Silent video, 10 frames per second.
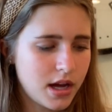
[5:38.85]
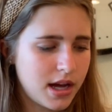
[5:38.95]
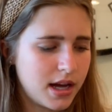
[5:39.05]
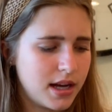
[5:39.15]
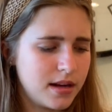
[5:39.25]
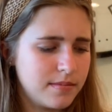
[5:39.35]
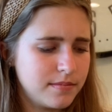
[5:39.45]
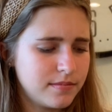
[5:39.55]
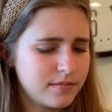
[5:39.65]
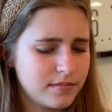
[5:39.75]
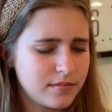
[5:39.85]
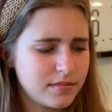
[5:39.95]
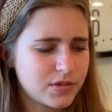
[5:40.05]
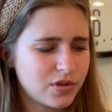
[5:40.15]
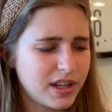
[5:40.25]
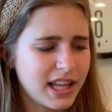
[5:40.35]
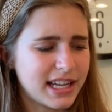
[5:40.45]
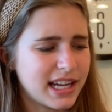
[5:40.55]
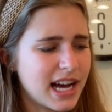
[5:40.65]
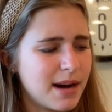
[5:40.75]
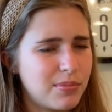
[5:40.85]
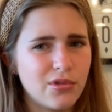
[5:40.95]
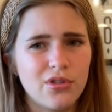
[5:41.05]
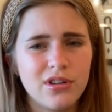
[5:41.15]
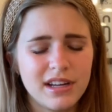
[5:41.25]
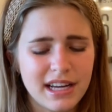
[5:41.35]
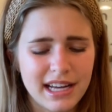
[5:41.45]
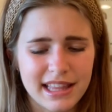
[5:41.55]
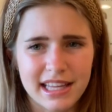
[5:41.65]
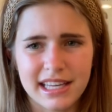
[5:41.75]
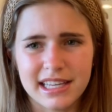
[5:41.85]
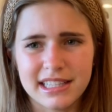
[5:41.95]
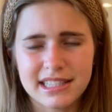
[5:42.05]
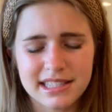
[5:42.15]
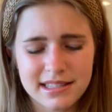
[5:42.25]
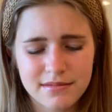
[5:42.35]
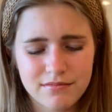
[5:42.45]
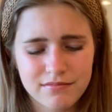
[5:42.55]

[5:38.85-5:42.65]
Um, it's only like a couple. I think it's